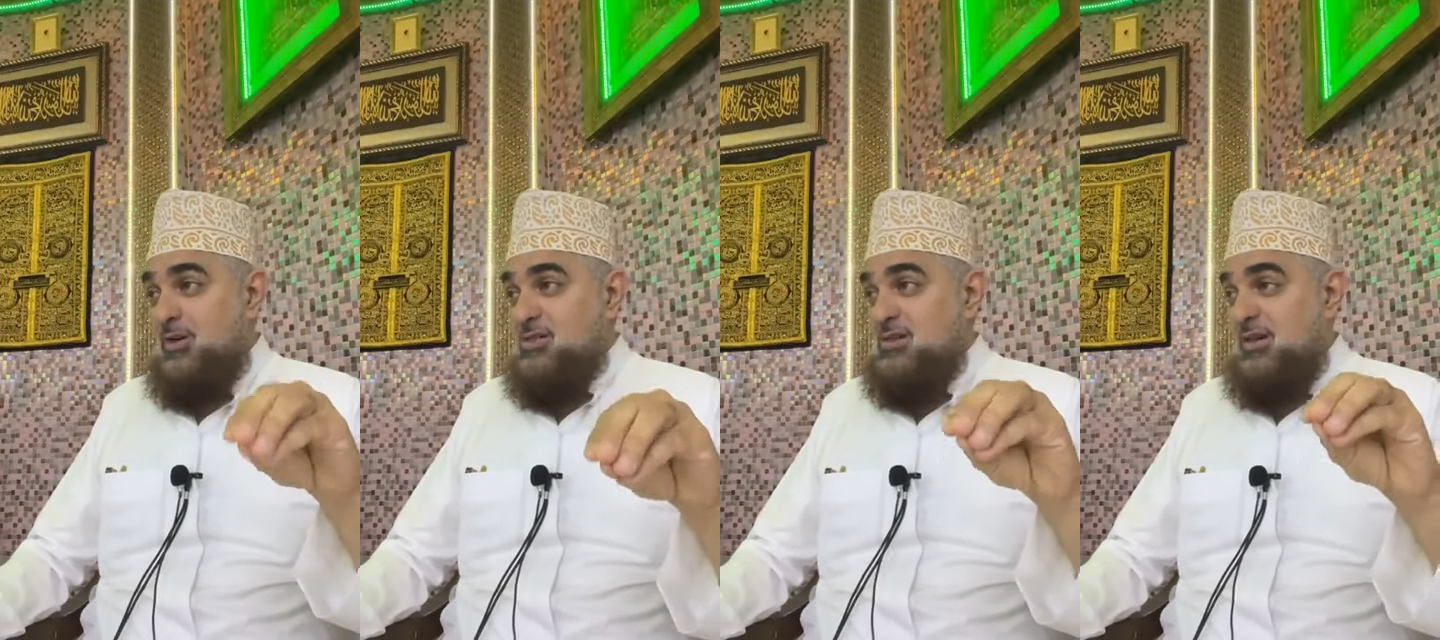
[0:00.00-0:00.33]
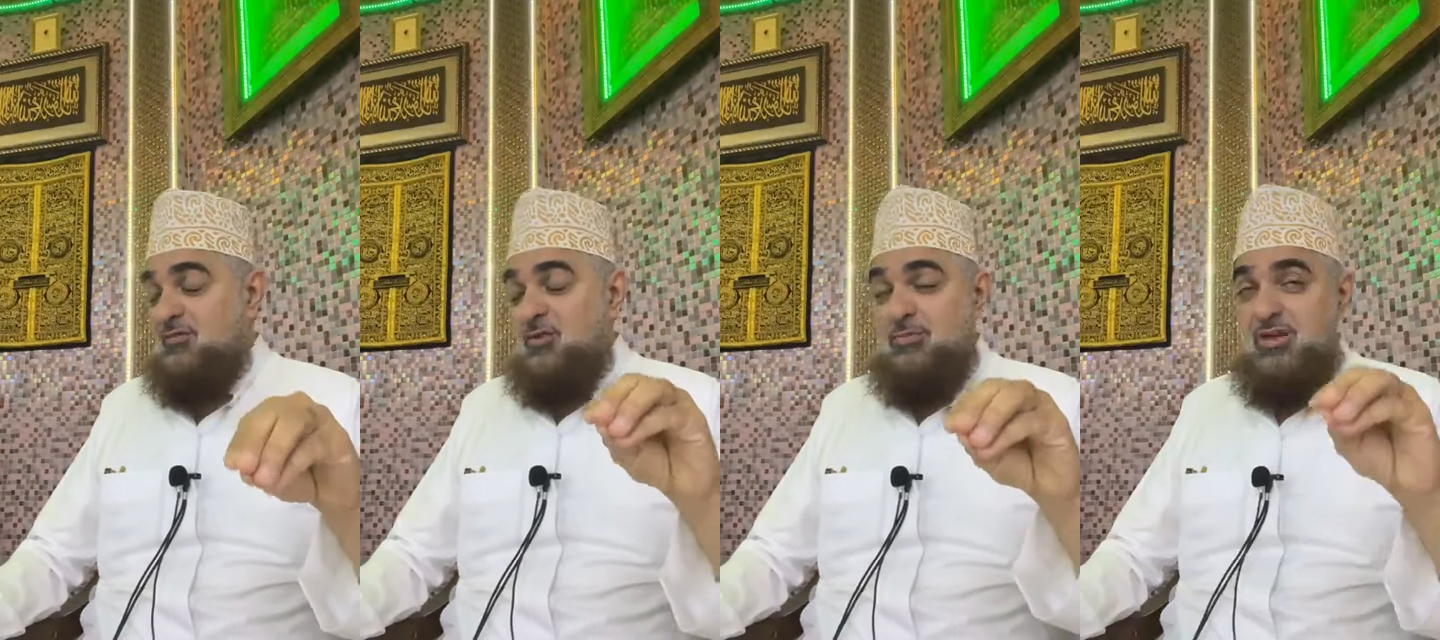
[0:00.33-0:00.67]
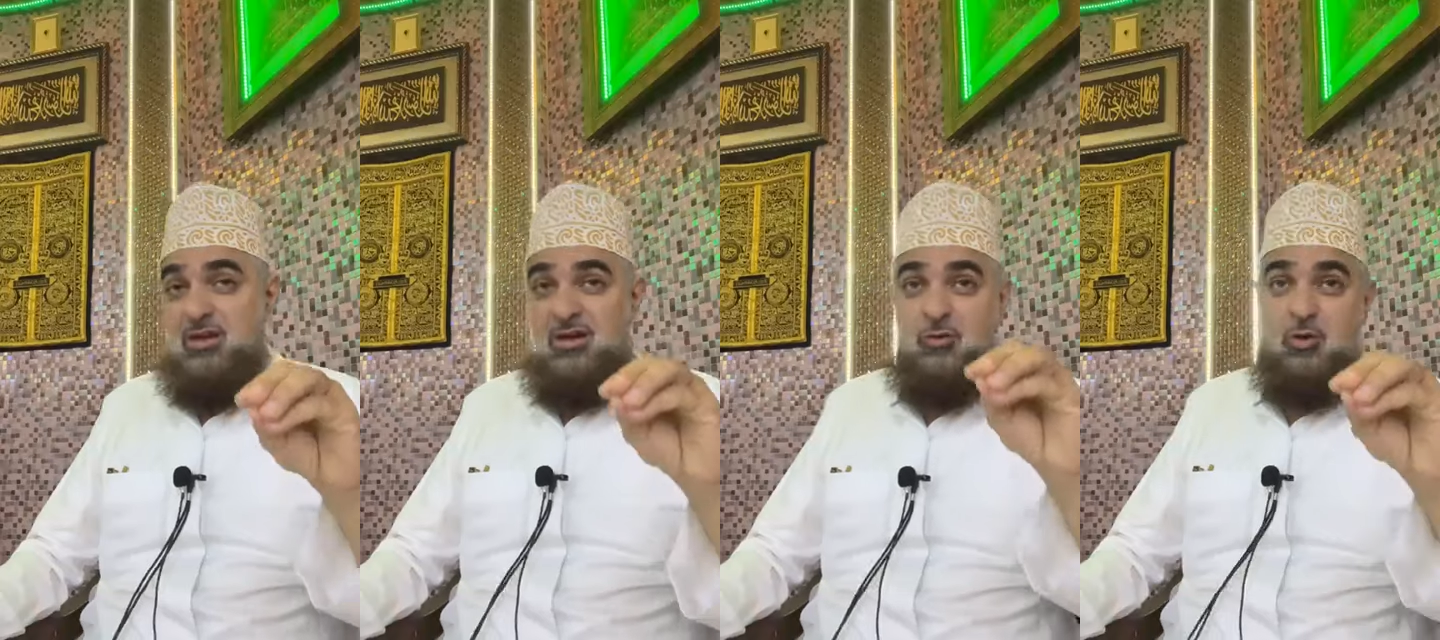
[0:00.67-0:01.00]
a person
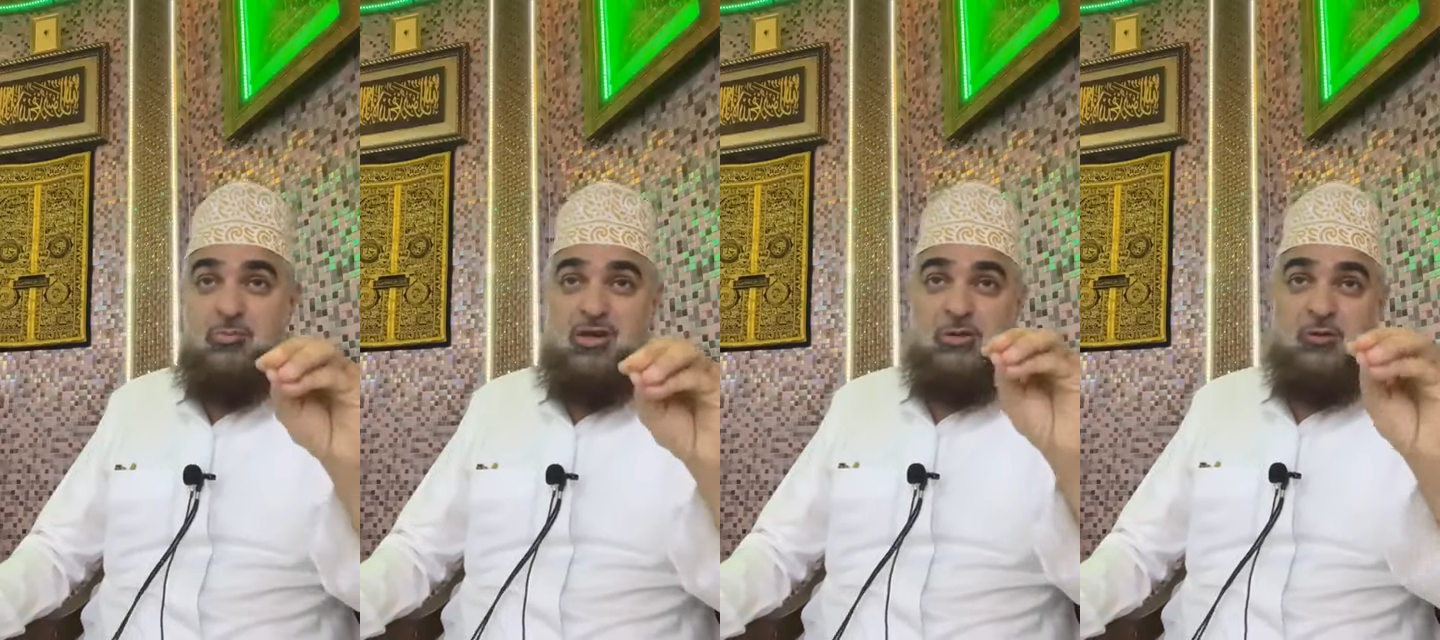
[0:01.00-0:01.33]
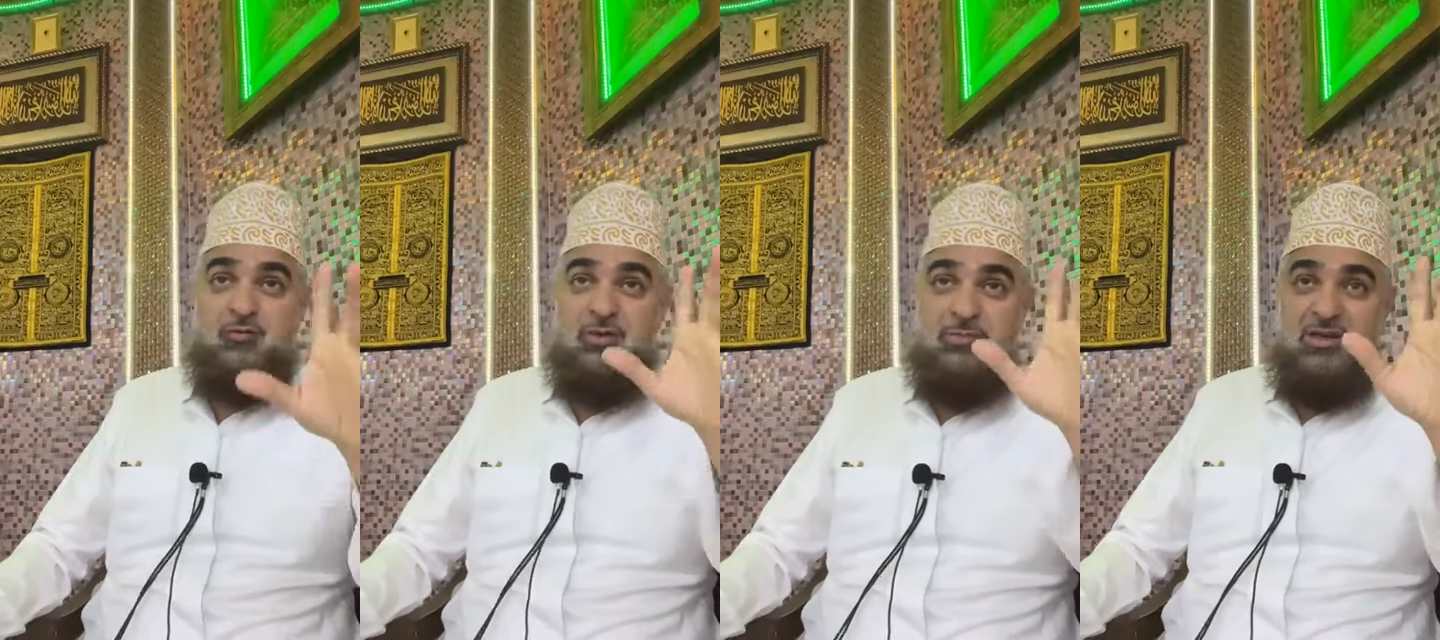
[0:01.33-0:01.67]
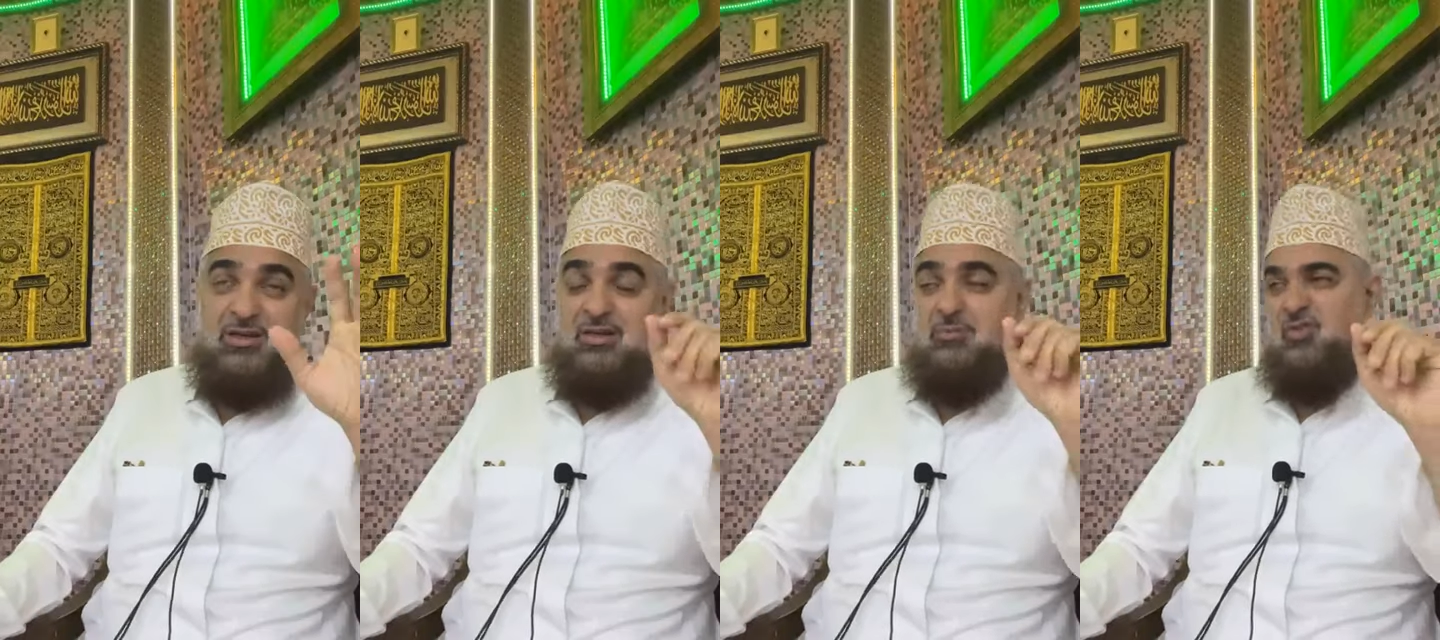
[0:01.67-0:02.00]
from the Ahlul Bayt of Nabi